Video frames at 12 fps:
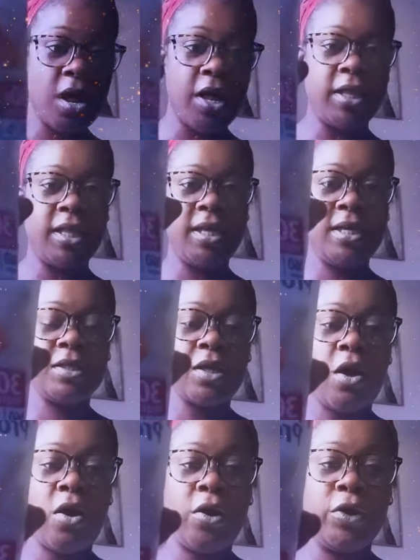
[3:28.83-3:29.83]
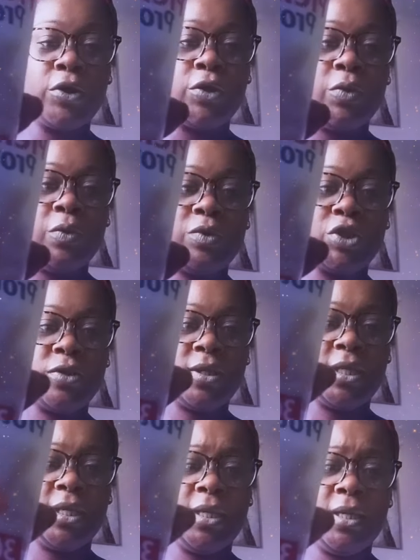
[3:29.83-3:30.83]
These are
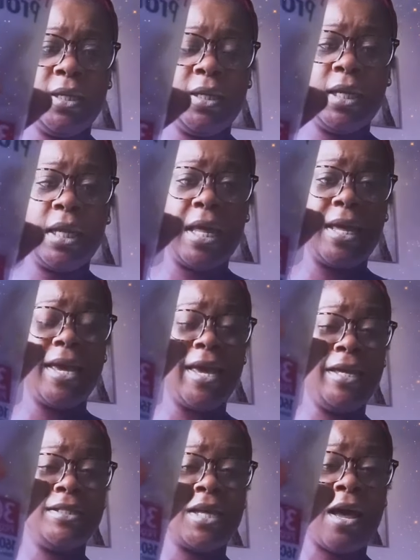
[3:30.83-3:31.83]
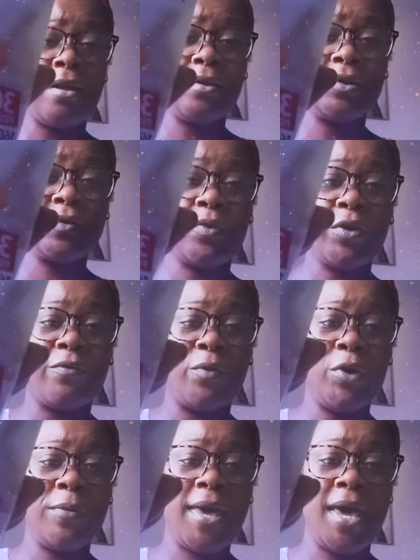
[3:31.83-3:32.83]
usually like $8 for a
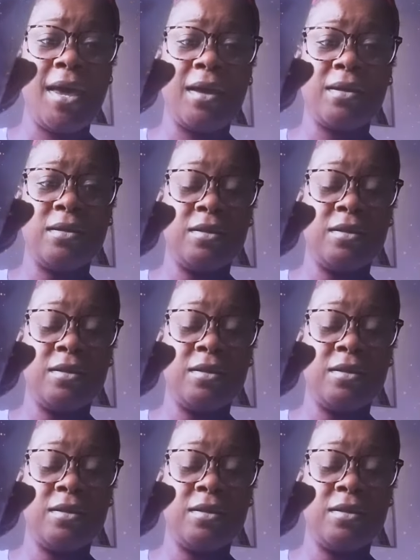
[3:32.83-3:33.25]
4-pack